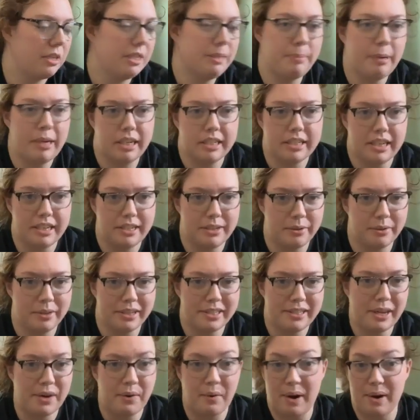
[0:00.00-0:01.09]
of course, because I do
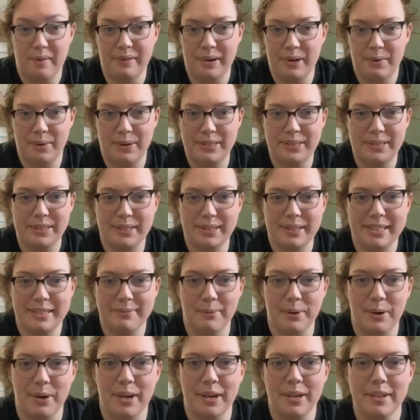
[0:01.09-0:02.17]
this, I don't have any questions this
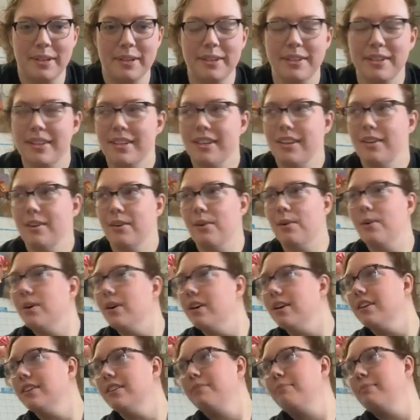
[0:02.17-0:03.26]
morning.
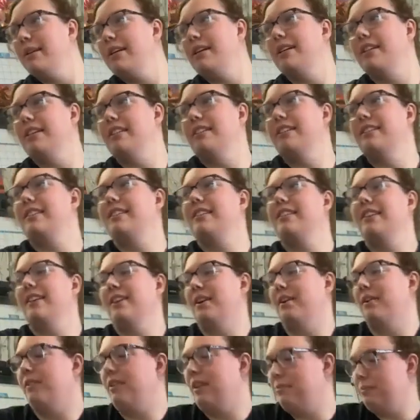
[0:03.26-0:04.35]
Or because, you
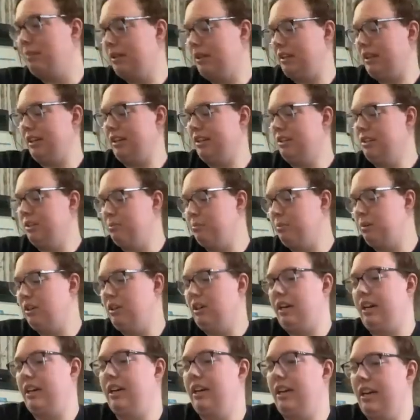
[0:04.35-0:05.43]
know, I've been like super
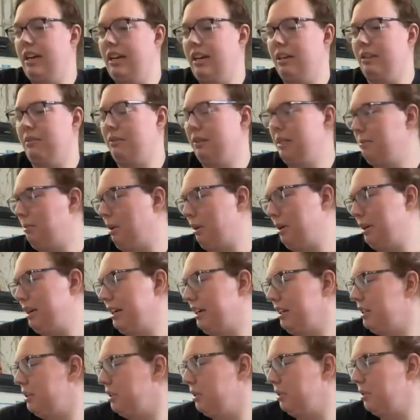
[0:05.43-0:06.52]
great and
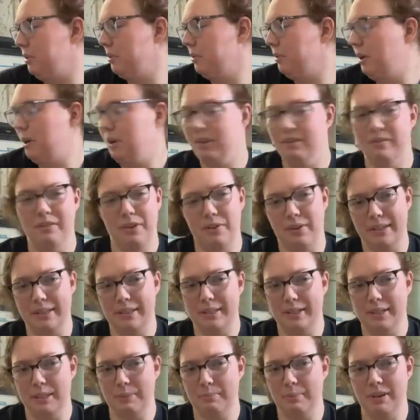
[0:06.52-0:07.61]
responding to all of the
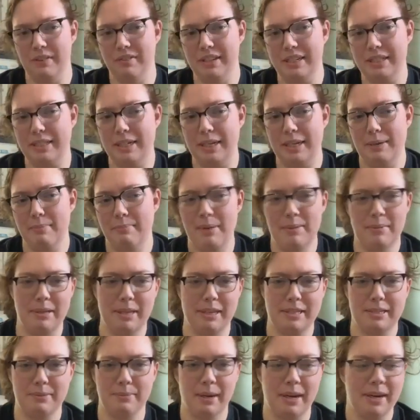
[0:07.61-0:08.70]
questions previously. Maybe
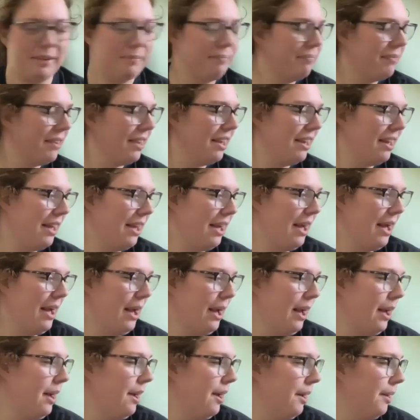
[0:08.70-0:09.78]
that's why.
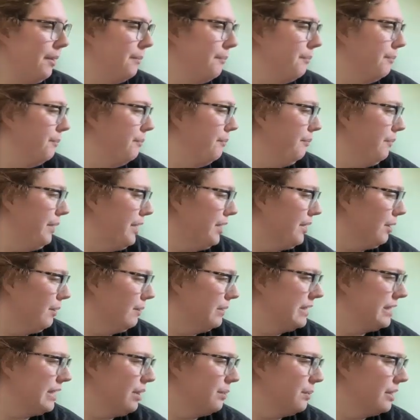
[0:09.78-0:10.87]
Um, we could
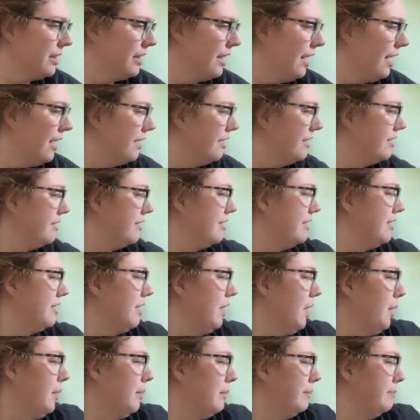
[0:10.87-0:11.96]
always go with that.
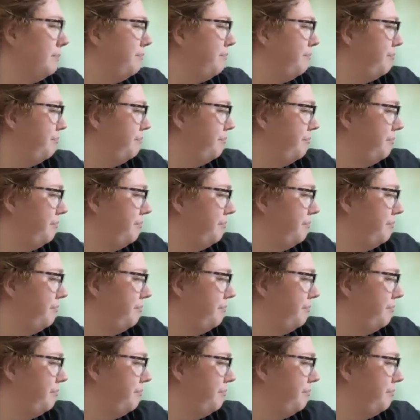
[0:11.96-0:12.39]
So,